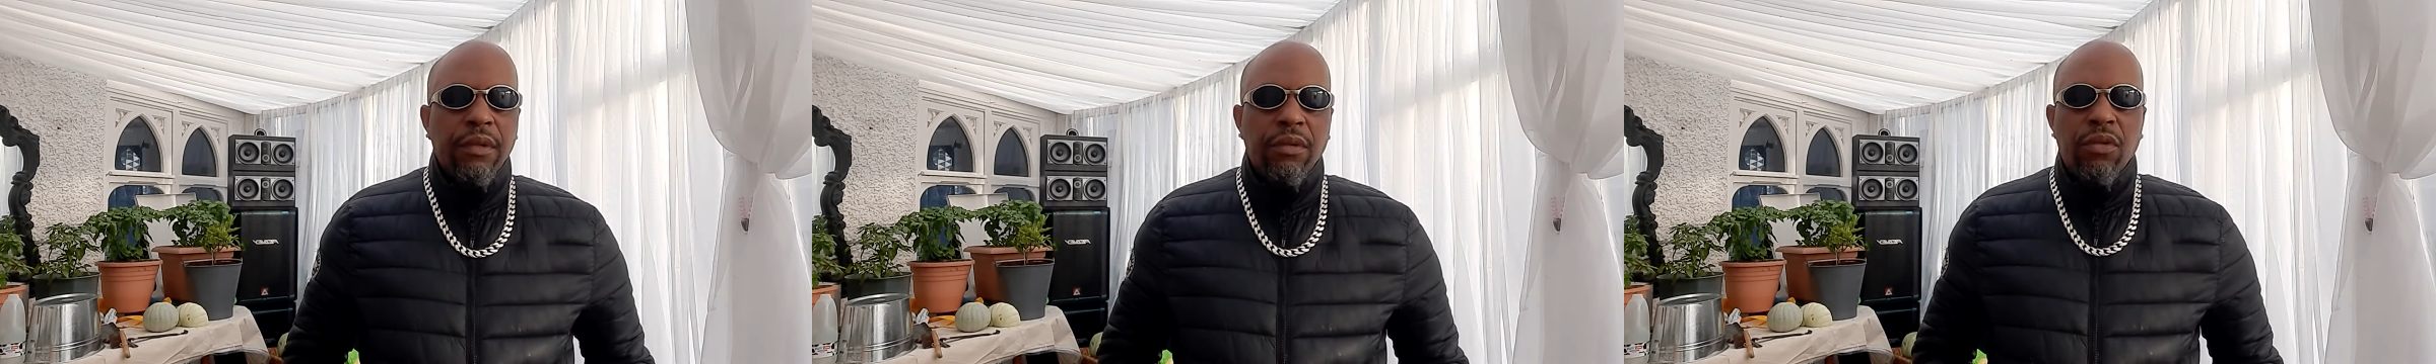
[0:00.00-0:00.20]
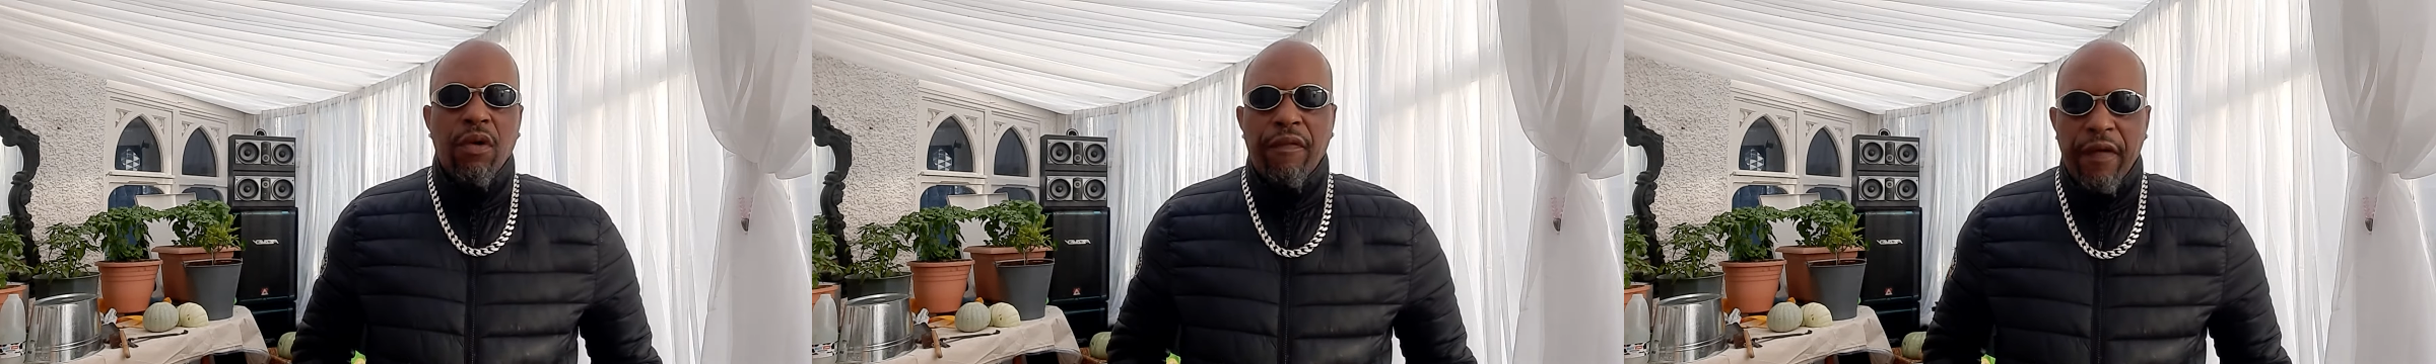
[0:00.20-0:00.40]

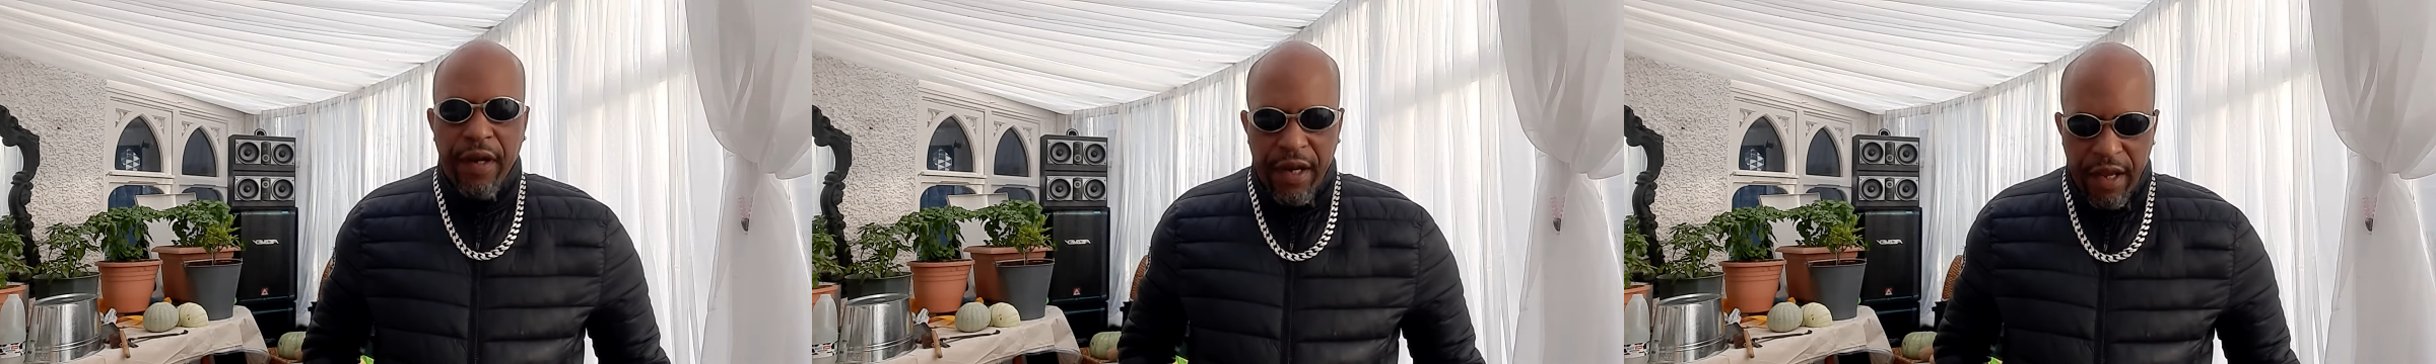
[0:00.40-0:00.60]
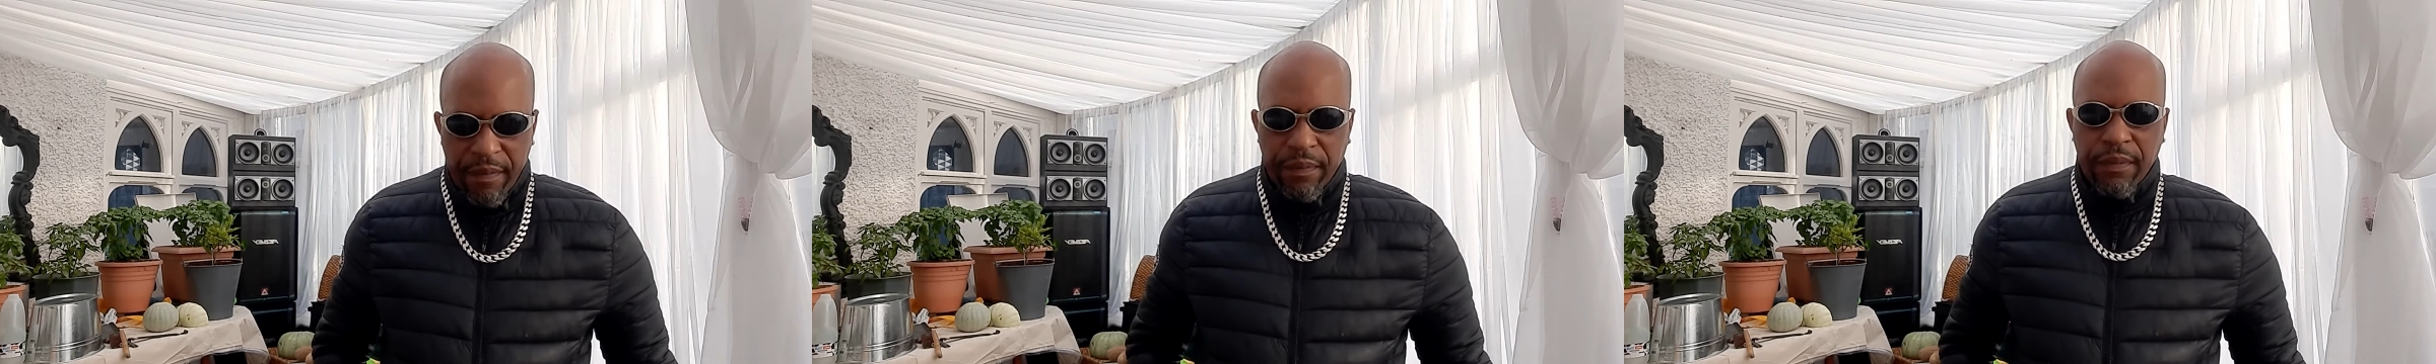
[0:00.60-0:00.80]
not for
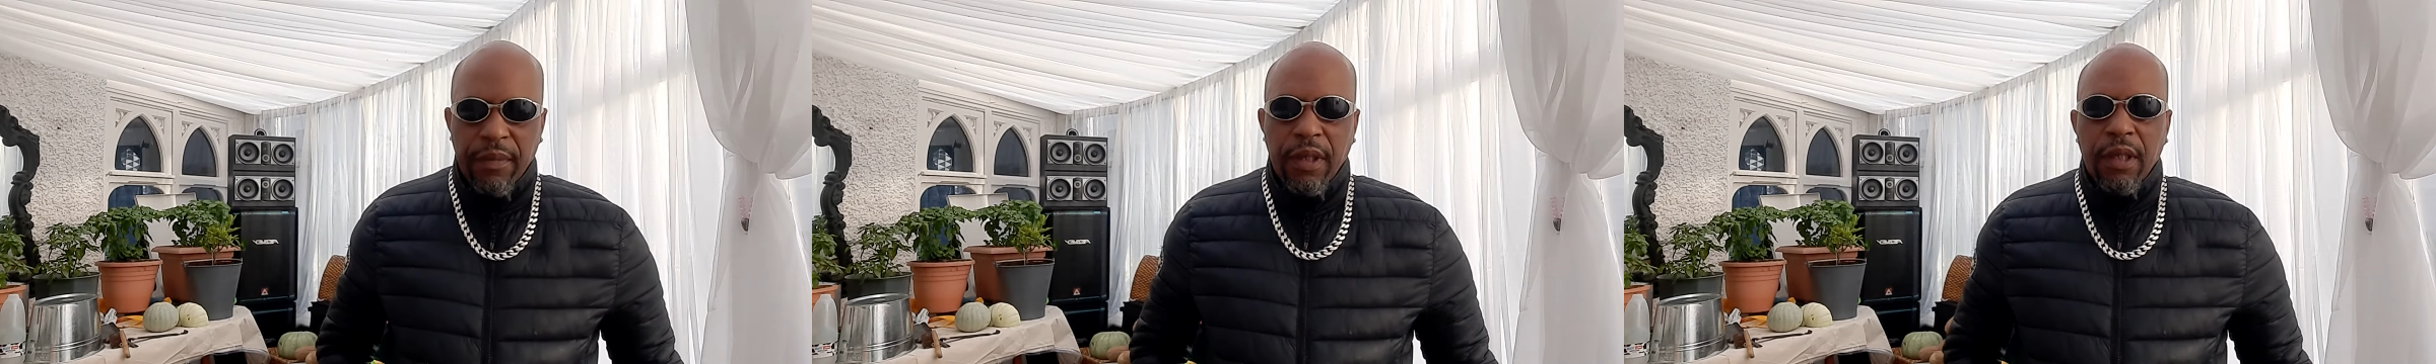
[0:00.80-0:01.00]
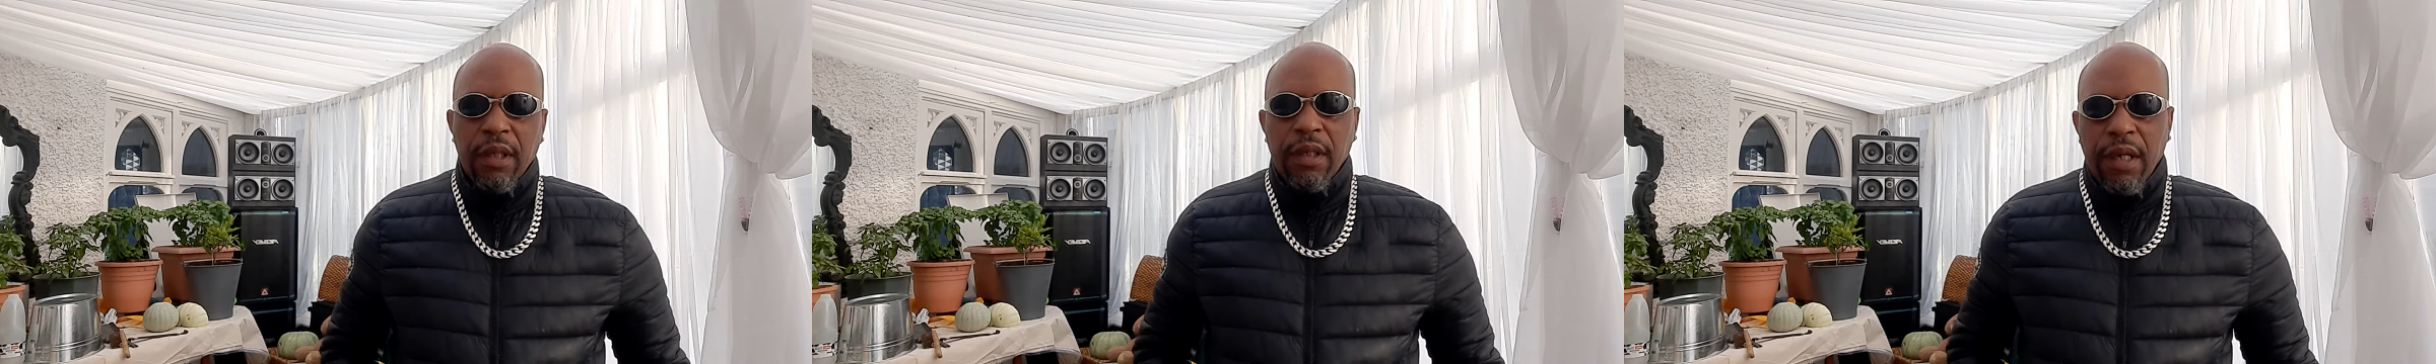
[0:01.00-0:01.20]
them,
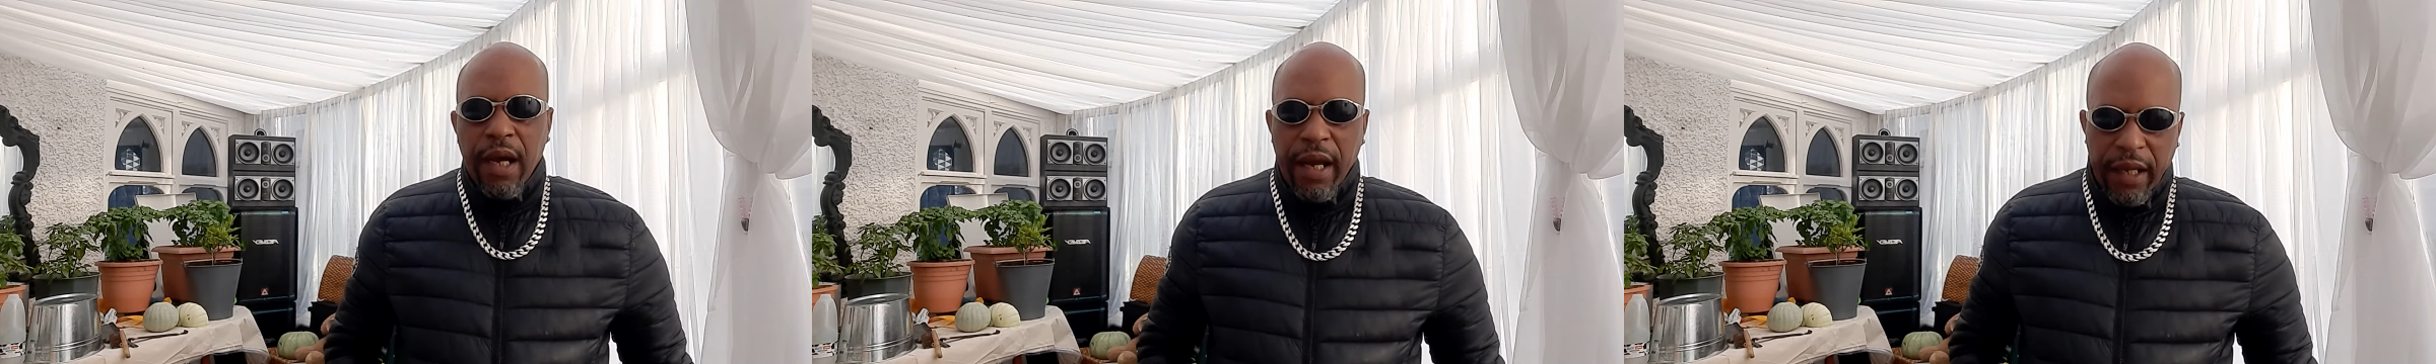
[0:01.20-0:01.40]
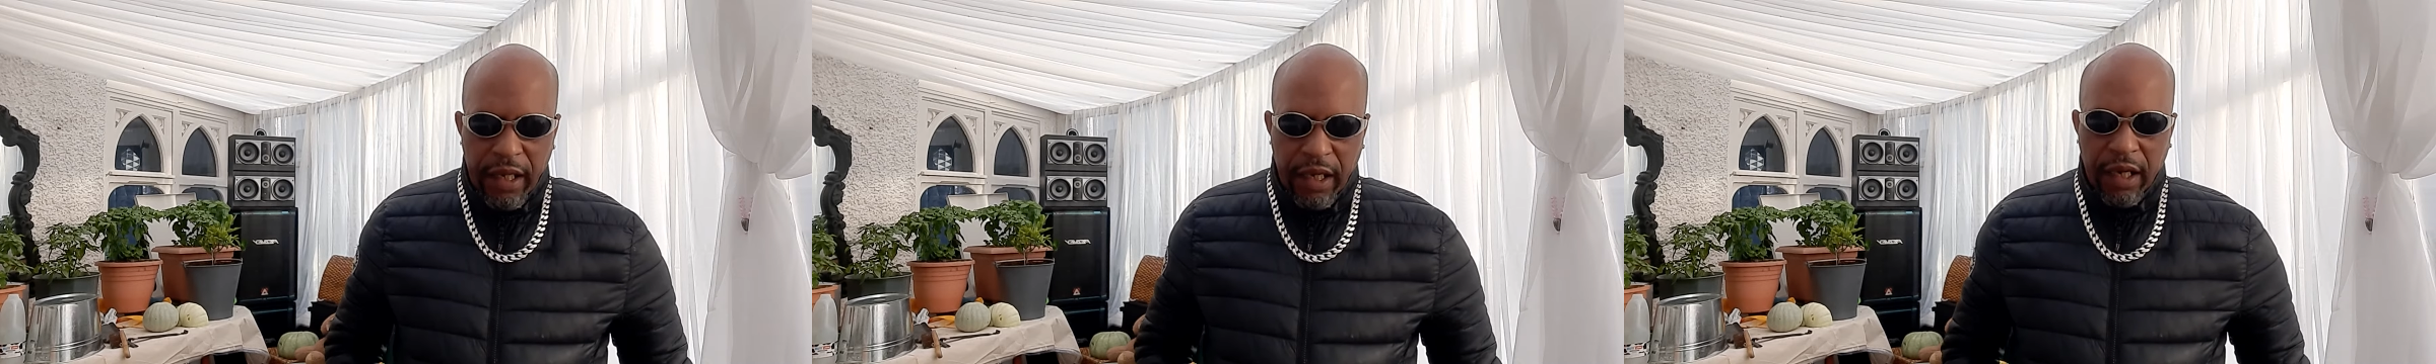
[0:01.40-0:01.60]

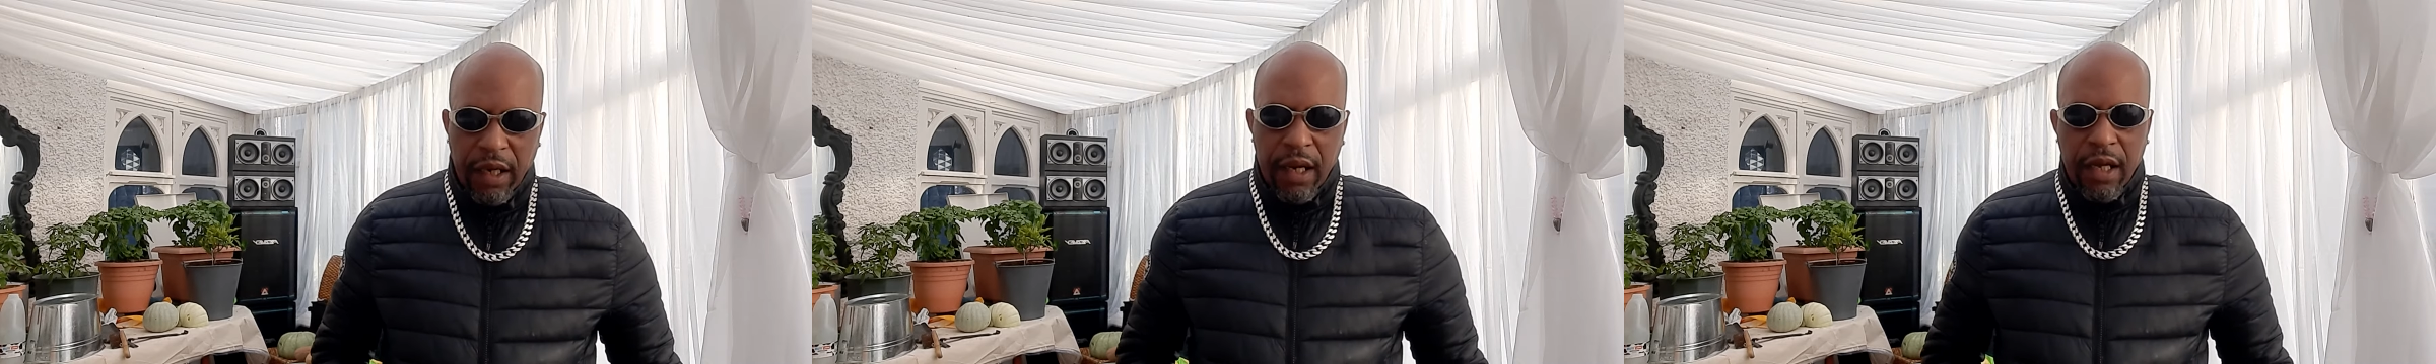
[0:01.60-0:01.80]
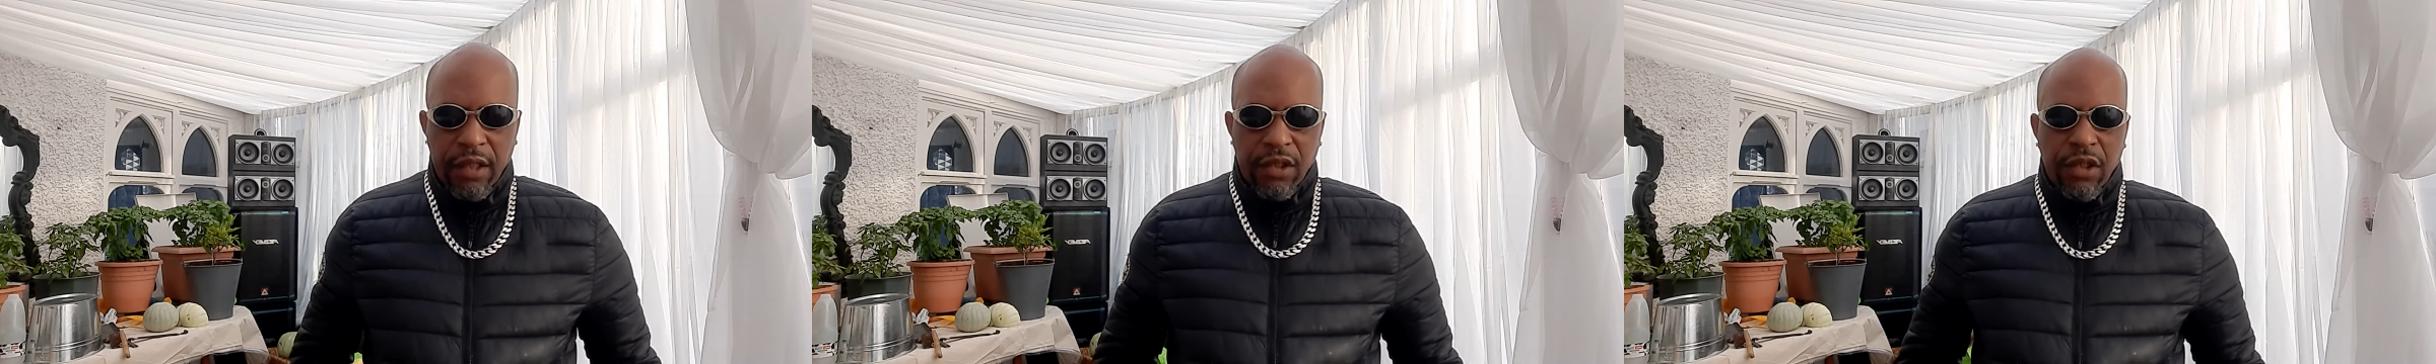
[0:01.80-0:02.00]
that
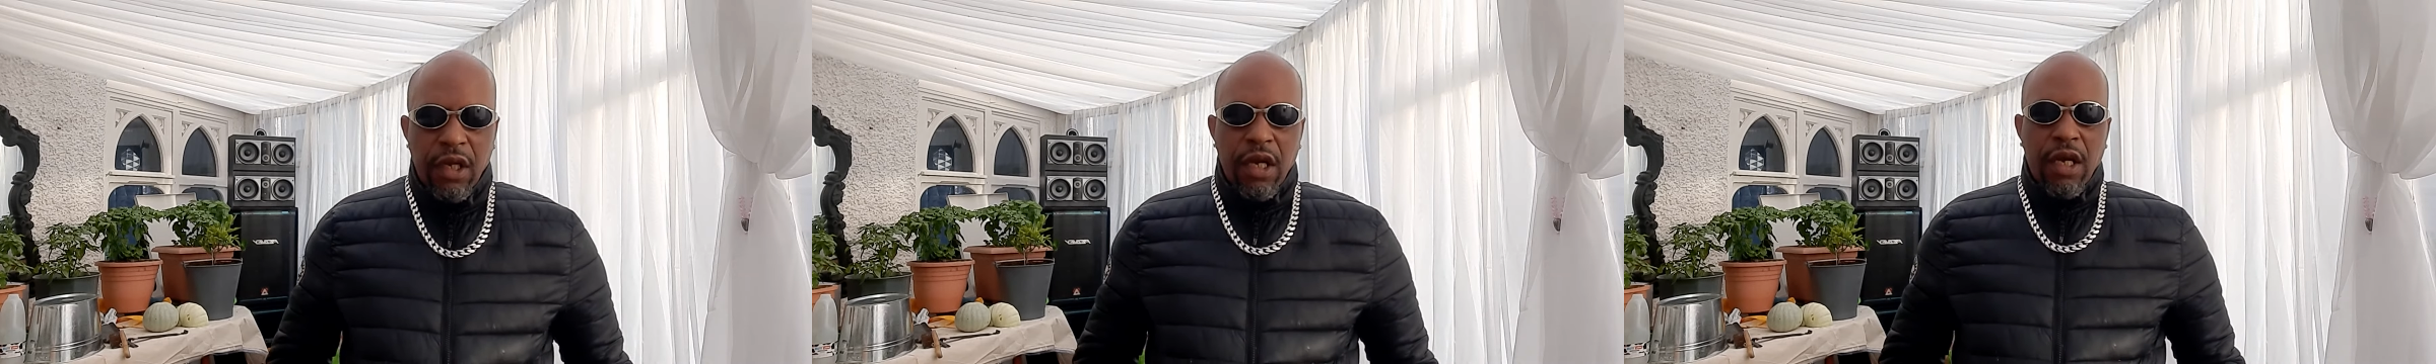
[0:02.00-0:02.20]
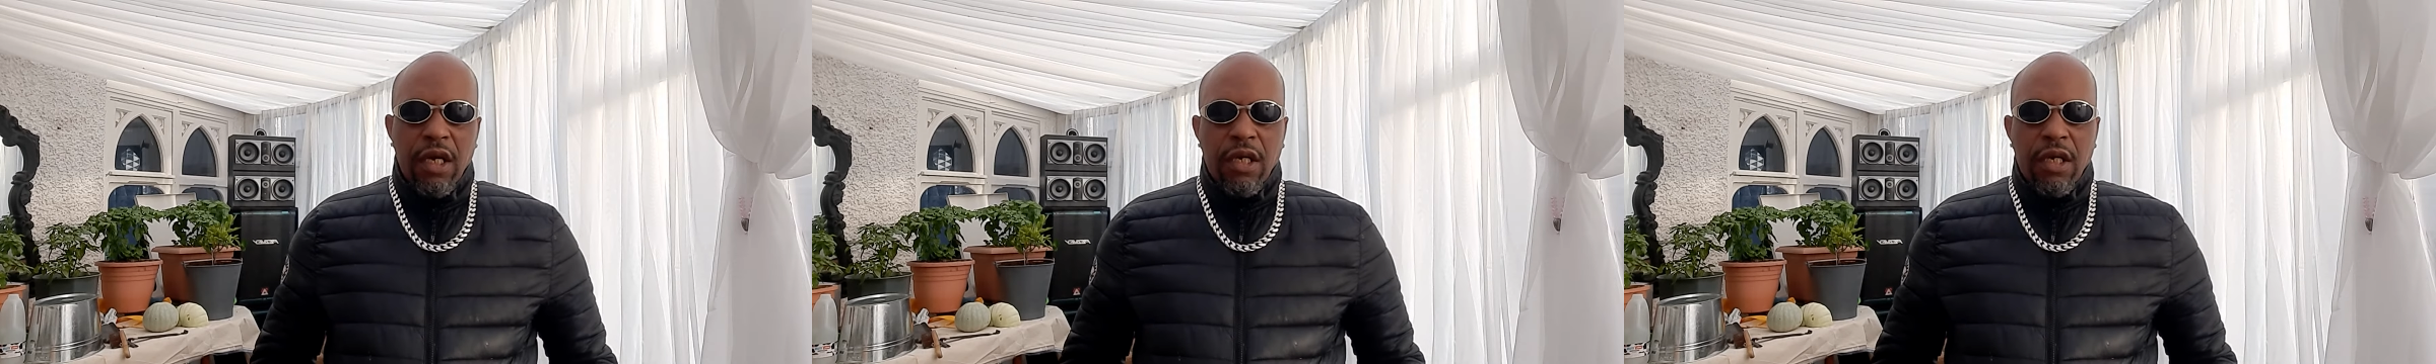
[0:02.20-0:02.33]
England.